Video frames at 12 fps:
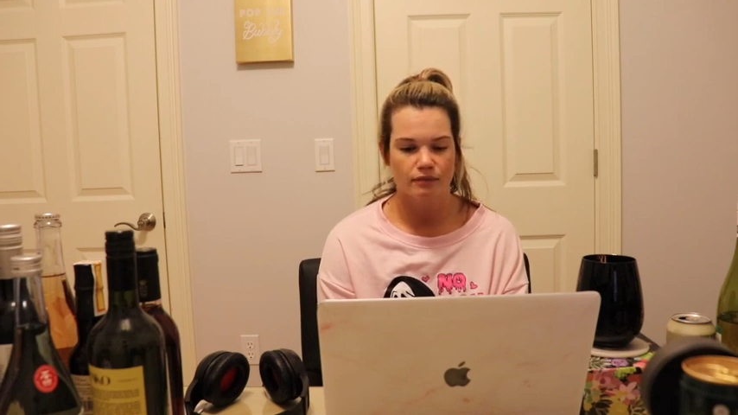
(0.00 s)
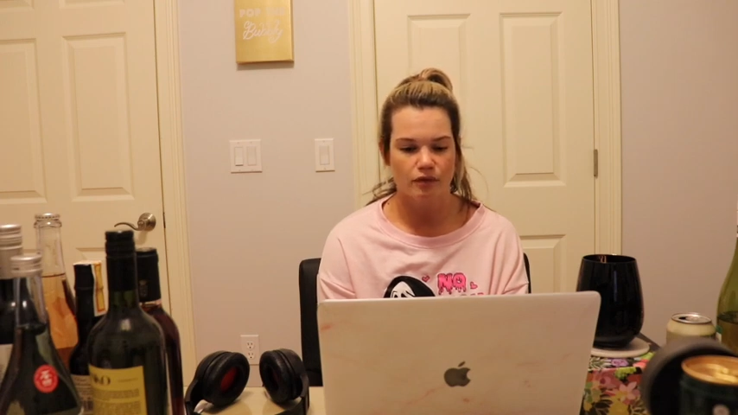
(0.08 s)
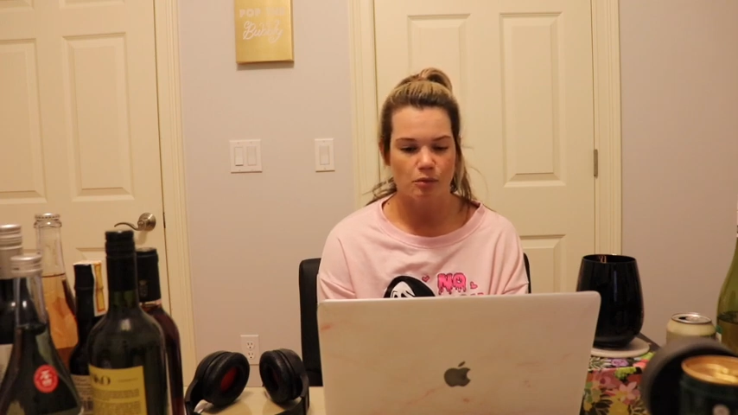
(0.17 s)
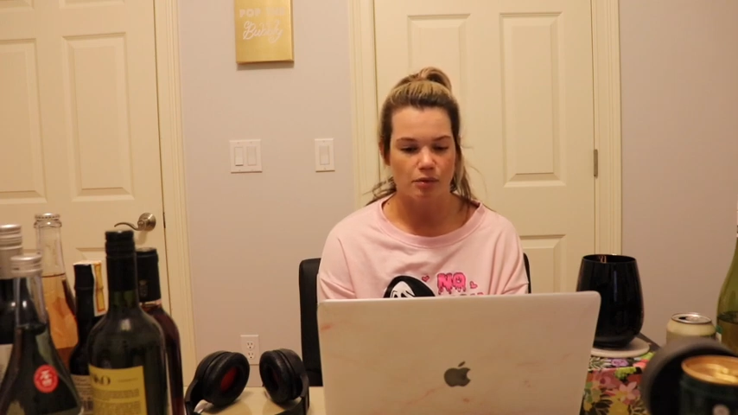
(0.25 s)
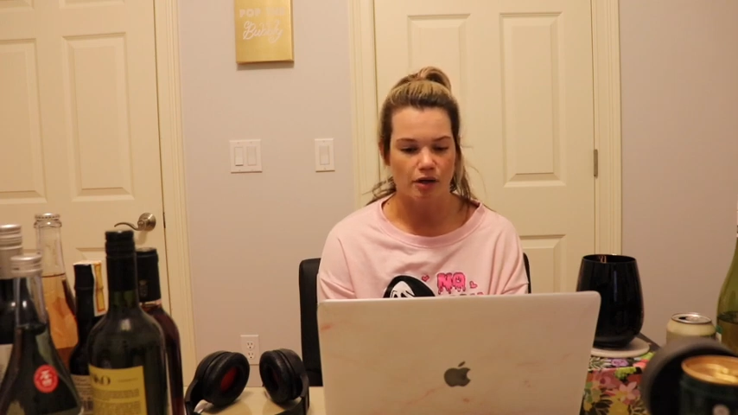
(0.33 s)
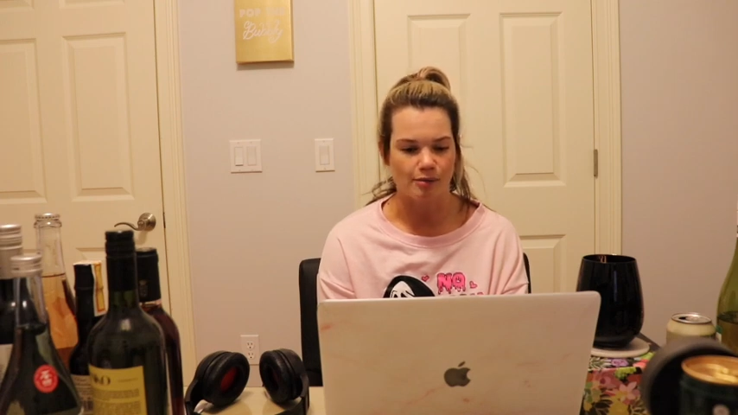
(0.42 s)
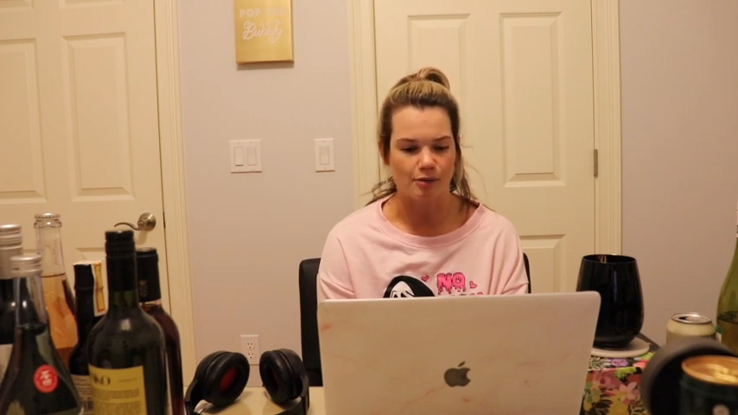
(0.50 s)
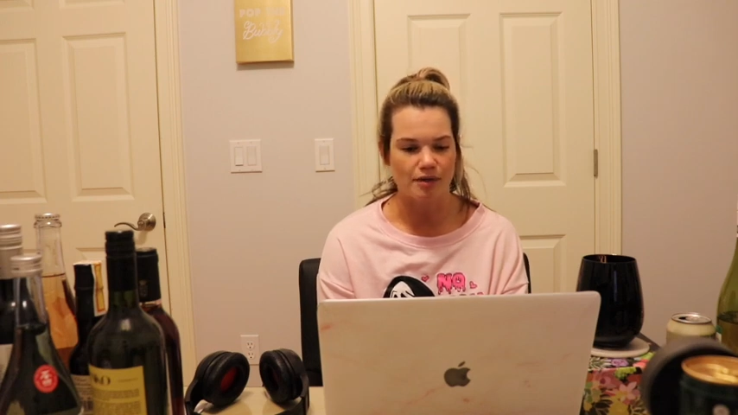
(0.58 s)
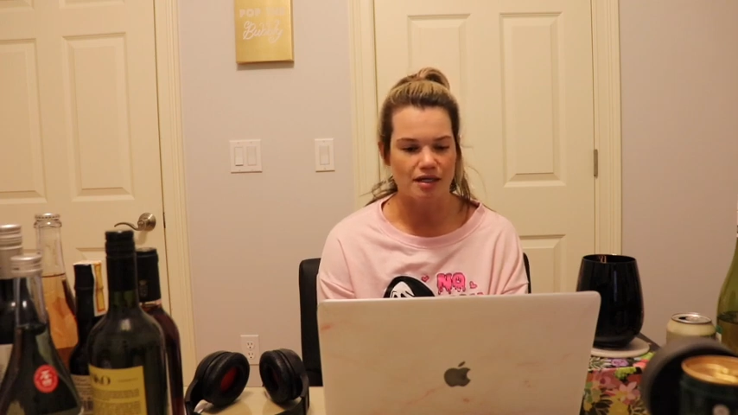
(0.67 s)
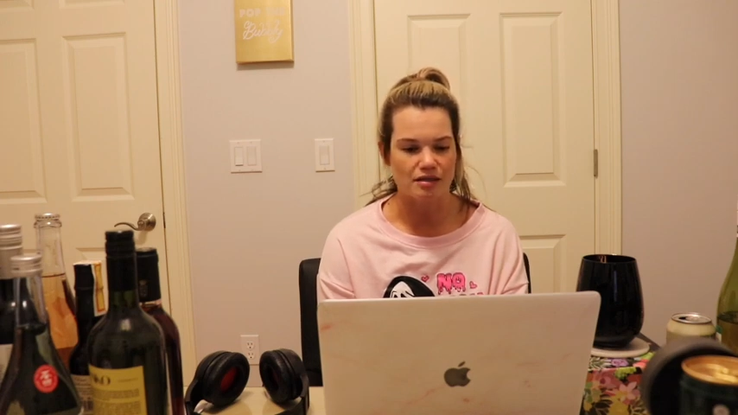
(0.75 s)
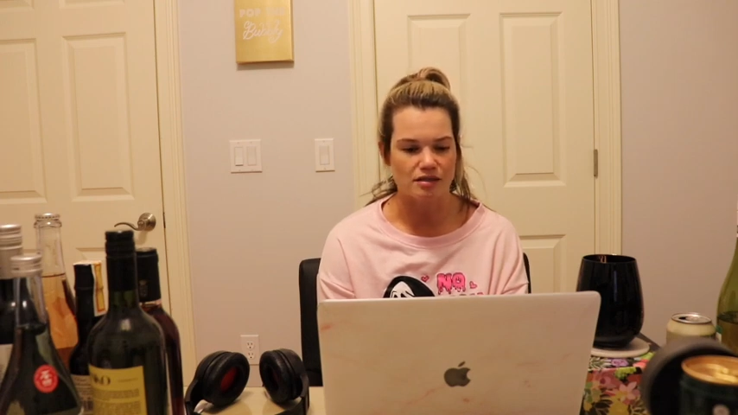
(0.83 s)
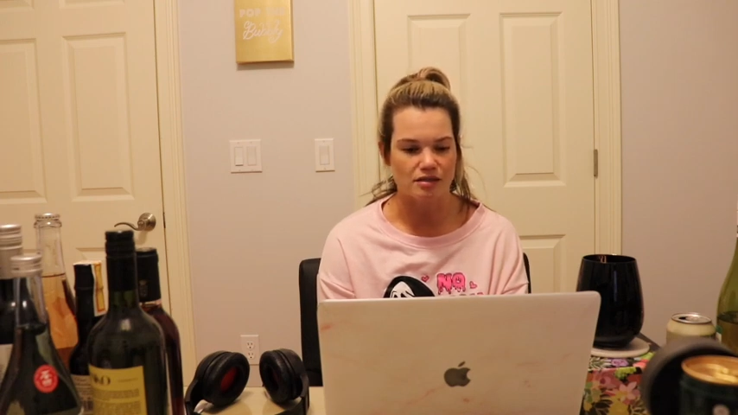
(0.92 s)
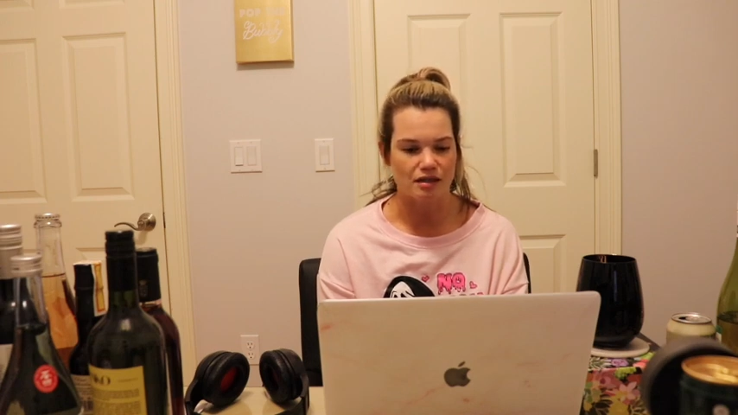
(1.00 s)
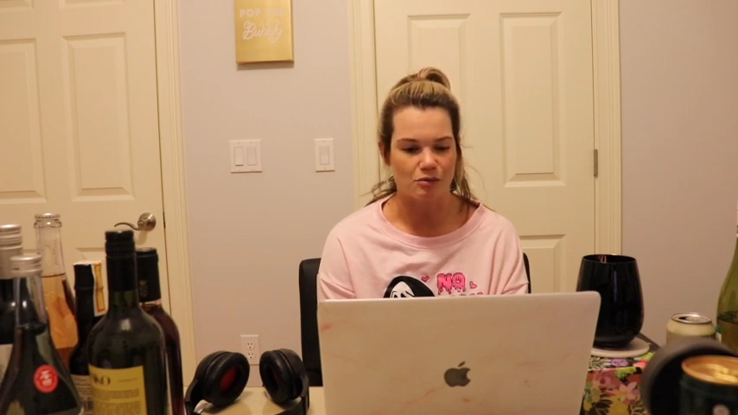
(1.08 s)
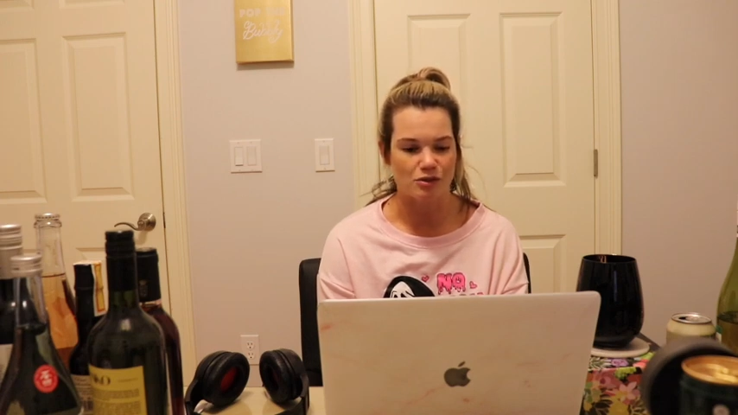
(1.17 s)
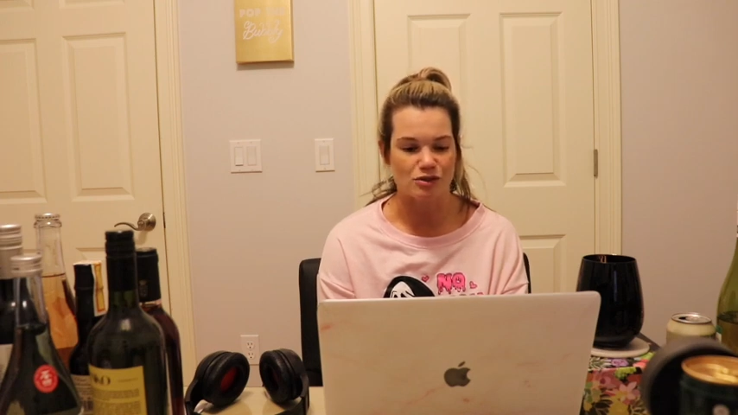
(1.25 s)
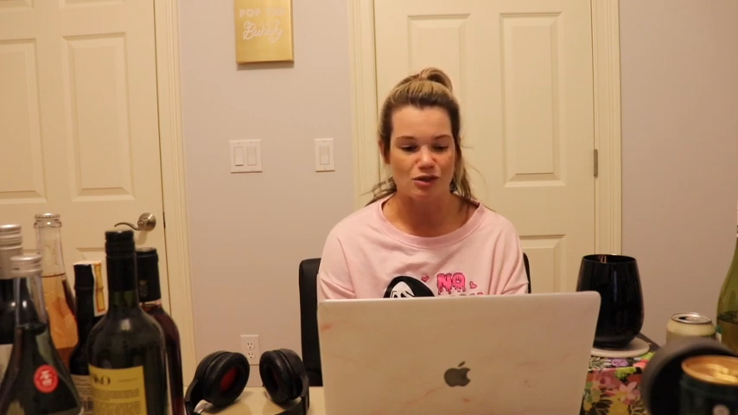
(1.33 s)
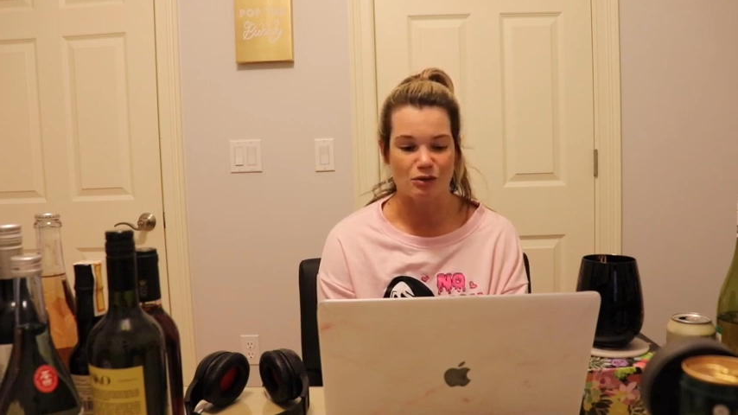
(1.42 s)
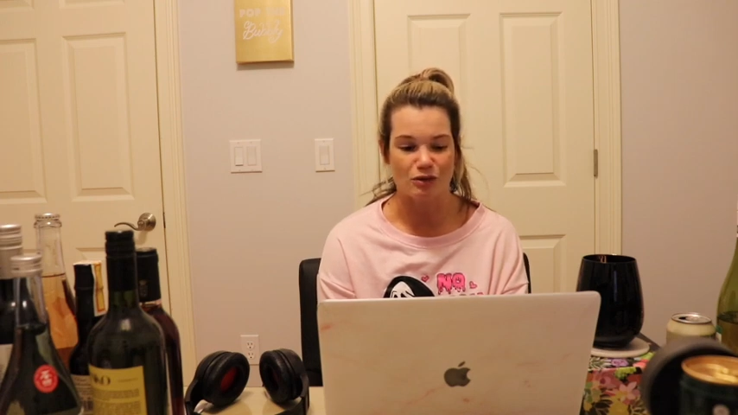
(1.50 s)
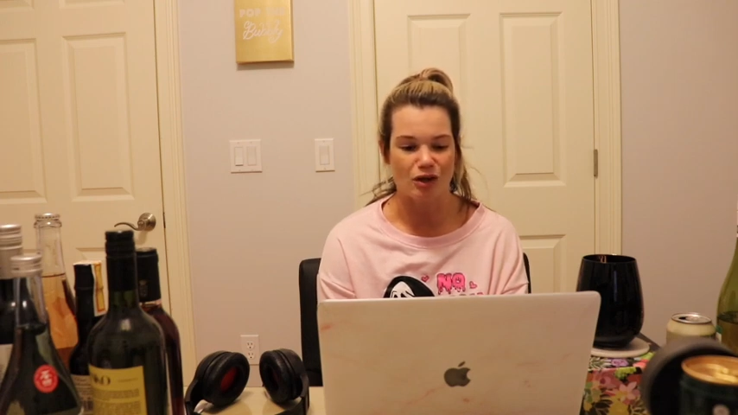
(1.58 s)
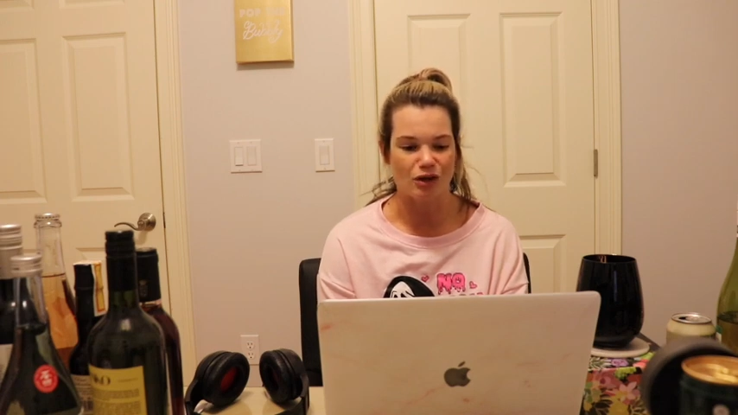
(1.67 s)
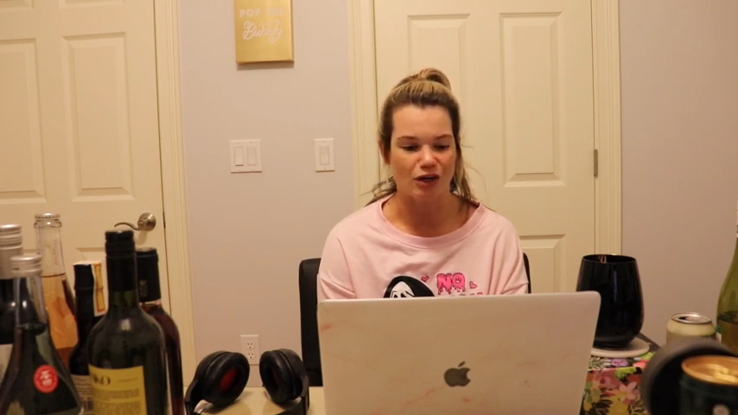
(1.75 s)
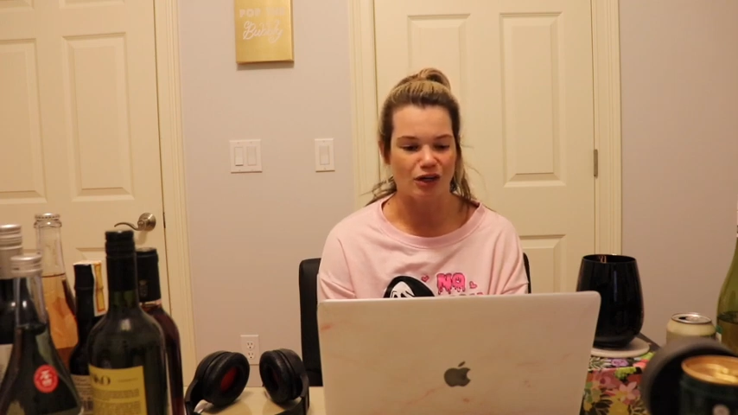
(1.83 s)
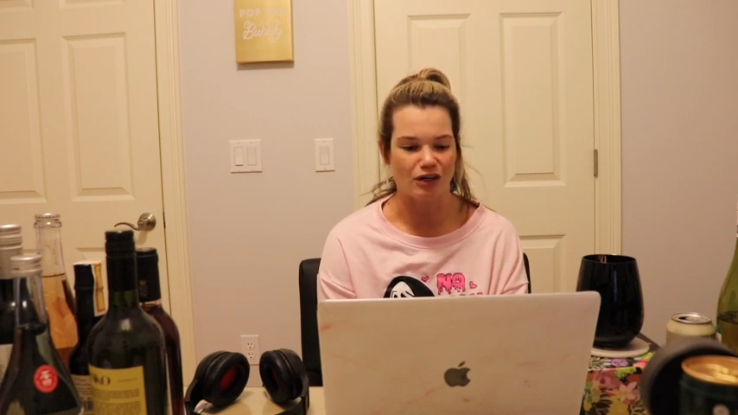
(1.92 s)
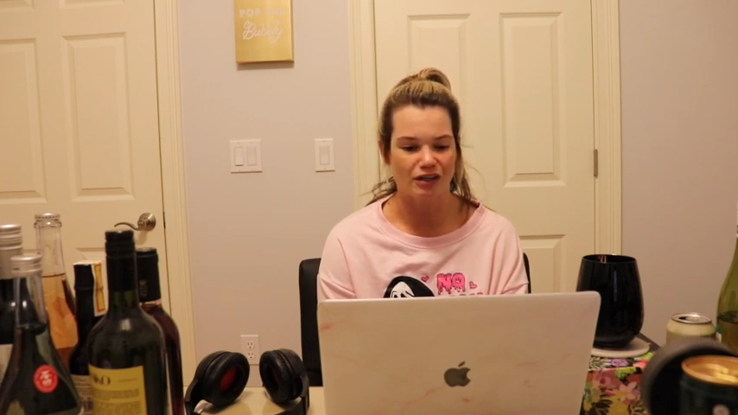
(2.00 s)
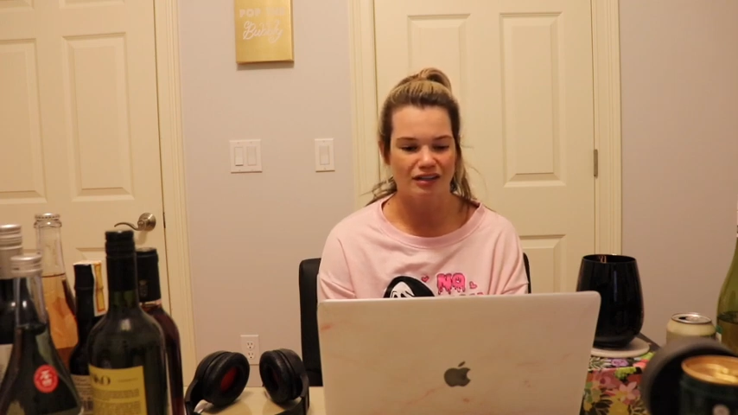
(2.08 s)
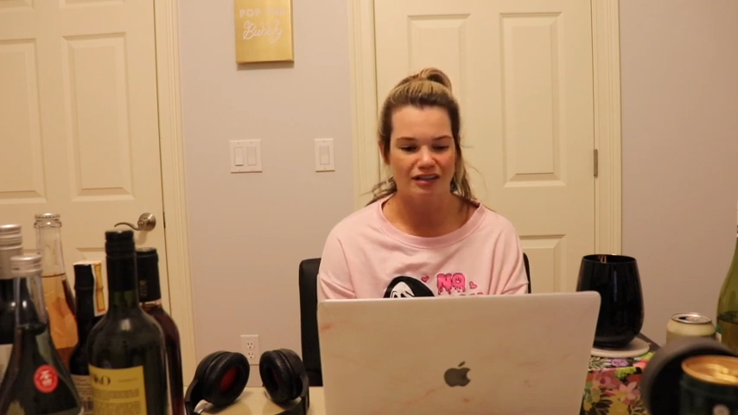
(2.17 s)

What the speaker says: The problem is, it was no longer,